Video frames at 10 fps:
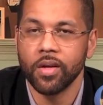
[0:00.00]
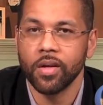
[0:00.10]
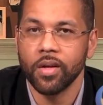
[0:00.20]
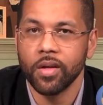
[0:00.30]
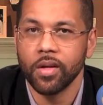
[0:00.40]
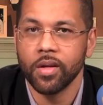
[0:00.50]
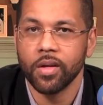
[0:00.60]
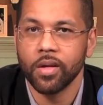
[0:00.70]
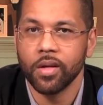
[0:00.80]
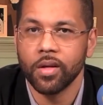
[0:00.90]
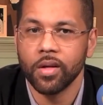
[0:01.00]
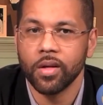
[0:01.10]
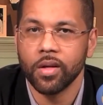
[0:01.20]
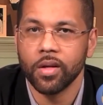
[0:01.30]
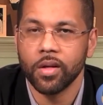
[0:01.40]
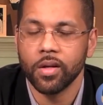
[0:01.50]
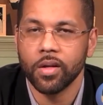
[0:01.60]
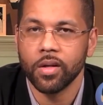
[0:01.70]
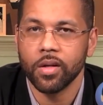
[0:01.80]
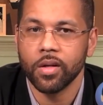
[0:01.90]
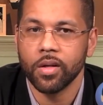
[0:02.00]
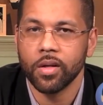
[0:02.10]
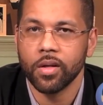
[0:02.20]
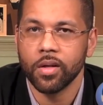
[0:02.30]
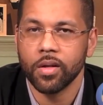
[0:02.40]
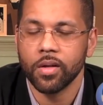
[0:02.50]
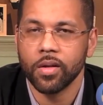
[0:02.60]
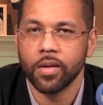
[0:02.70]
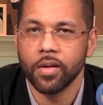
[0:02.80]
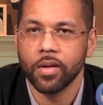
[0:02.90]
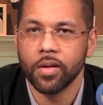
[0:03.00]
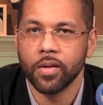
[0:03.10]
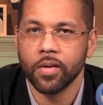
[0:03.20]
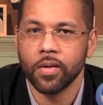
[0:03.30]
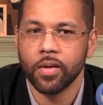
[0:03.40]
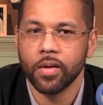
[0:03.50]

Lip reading: No words are spoken by the person on screen.